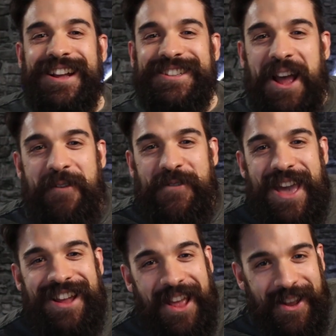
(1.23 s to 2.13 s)
It's time for
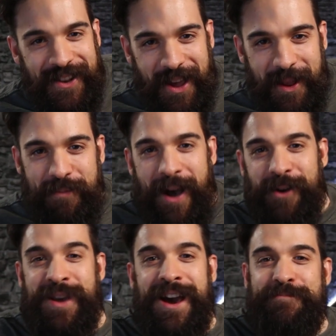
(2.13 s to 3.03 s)
yet another
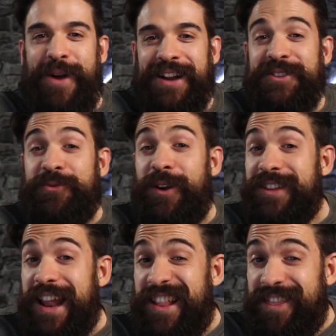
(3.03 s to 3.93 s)
Power BI practice
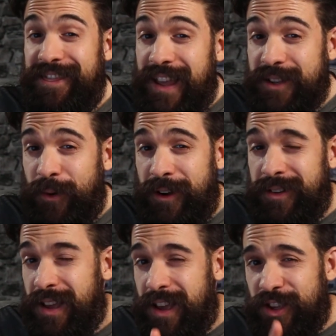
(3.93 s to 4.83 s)
round. And this
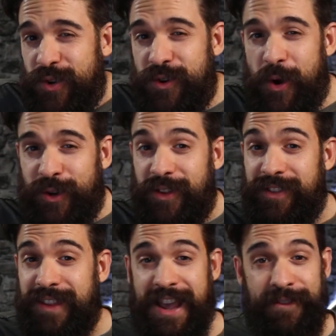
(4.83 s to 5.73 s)
one, you're going to
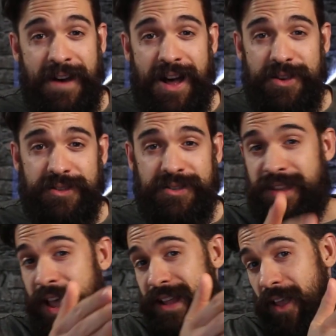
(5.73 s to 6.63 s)
take values
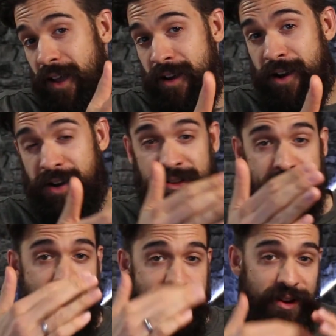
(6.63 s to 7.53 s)
that are
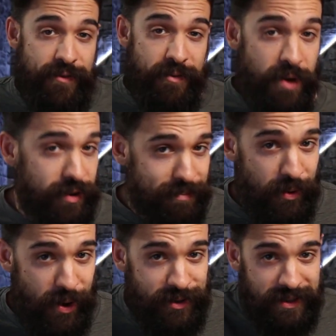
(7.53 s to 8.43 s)
divided over
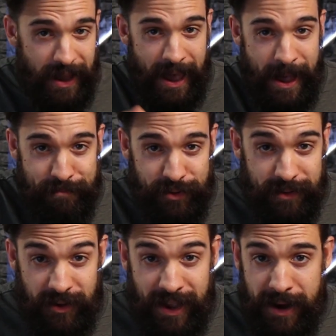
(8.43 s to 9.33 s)
multiple rows and put
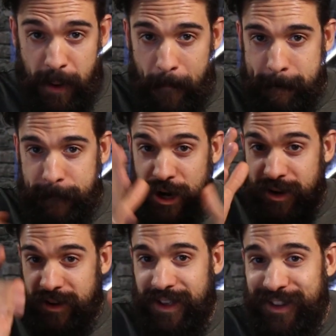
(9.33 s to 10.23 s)
them together
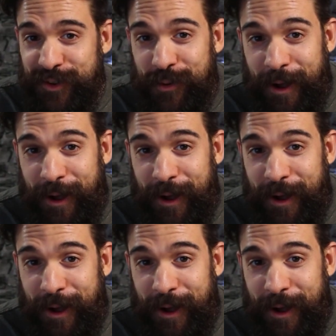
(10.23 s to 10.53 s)
into